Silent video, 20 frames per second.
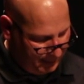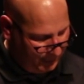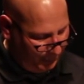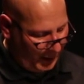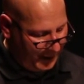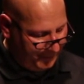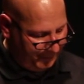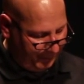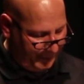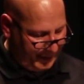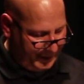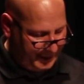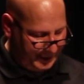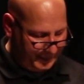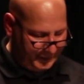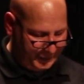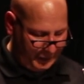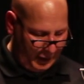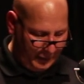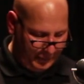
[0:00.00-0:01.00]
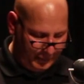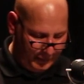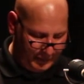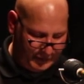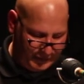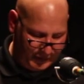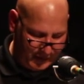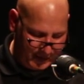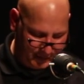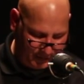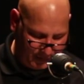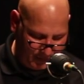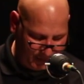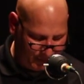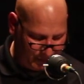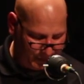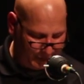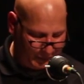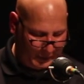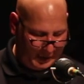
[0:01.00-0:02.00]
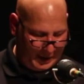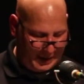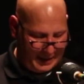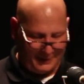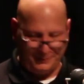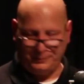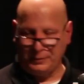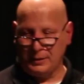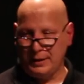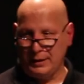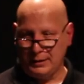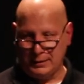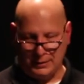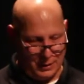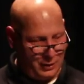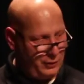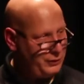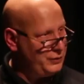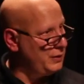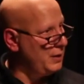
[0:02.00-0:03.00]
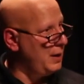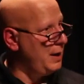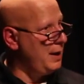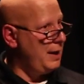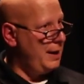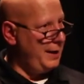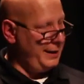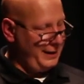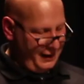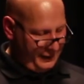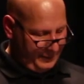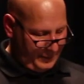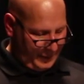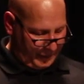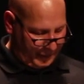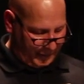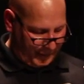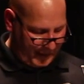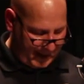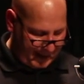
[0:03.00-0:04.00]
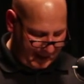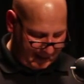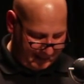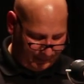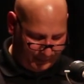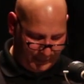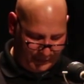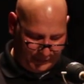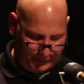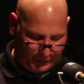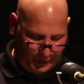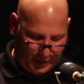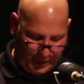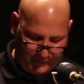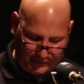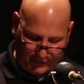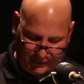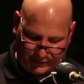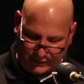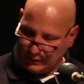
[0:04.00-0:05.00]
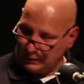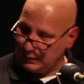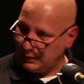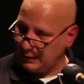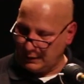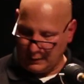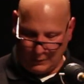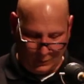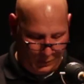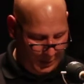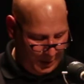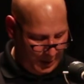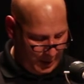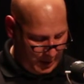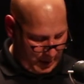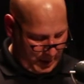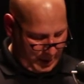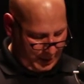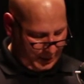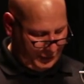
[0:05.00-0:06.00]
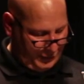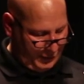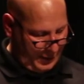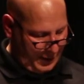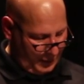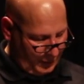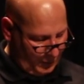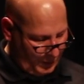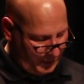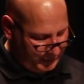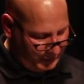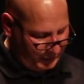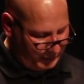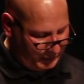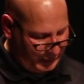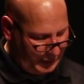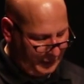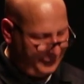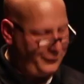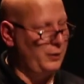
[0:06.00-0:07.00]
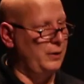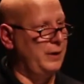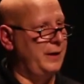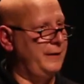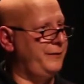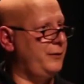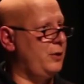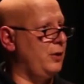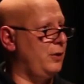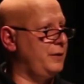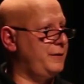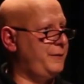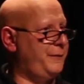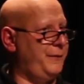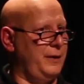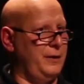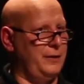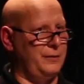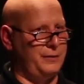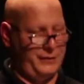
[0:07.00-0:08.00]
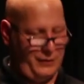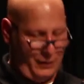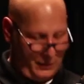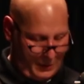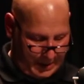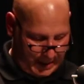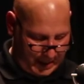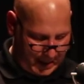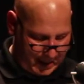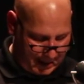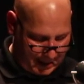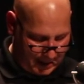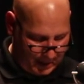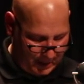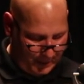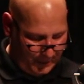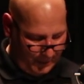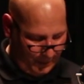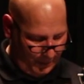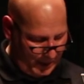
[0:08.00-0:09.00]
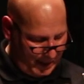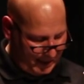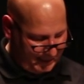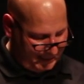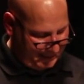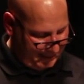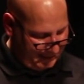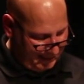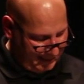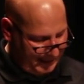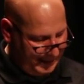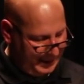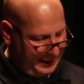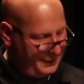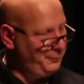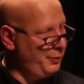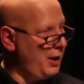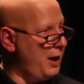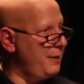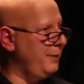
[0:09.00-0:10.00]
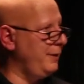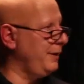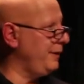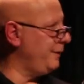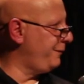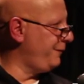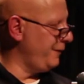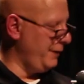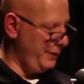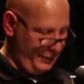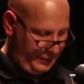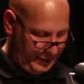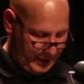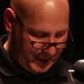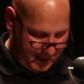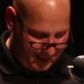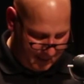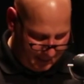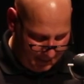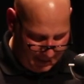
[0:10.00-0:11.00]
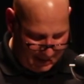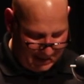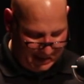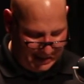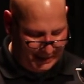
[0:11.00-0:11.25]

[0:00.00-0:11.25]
The referee comes over and says, "This is the last play, coach." I give him a thanks, Mr. Obvious look, and the trainer wants to see if our left guard's finger is okay. What? It's probably a fingernail.